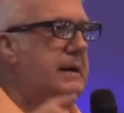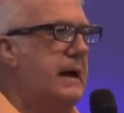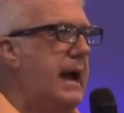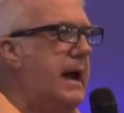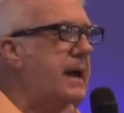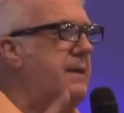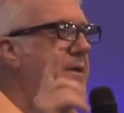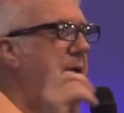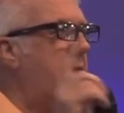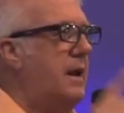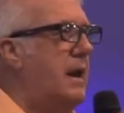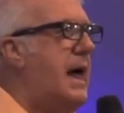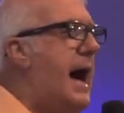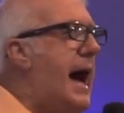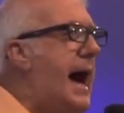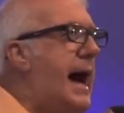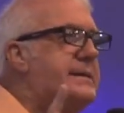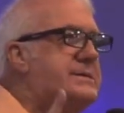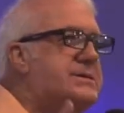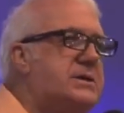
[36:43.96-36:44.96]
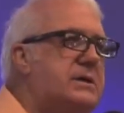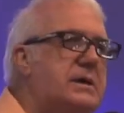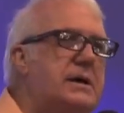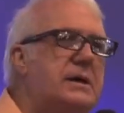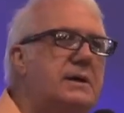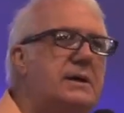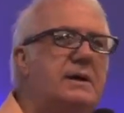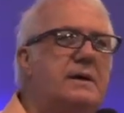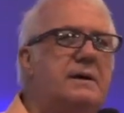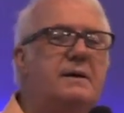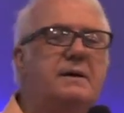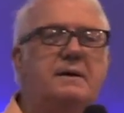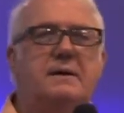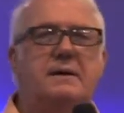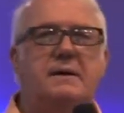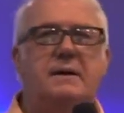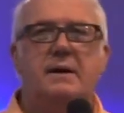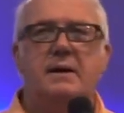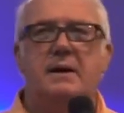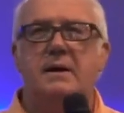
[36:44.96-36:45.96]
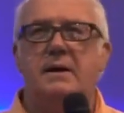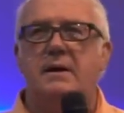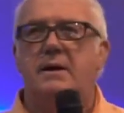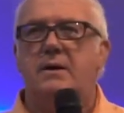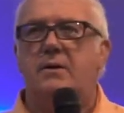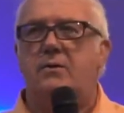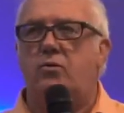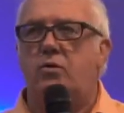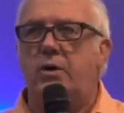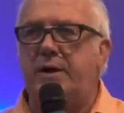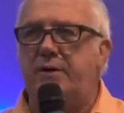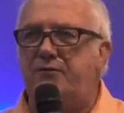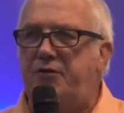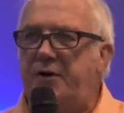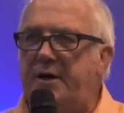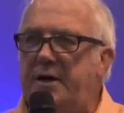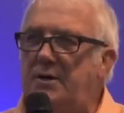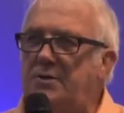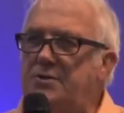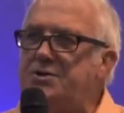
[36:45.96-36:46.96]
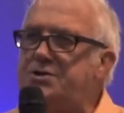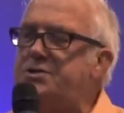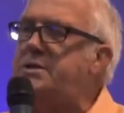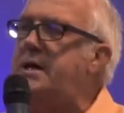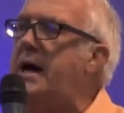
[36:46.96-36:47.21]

And the light reveals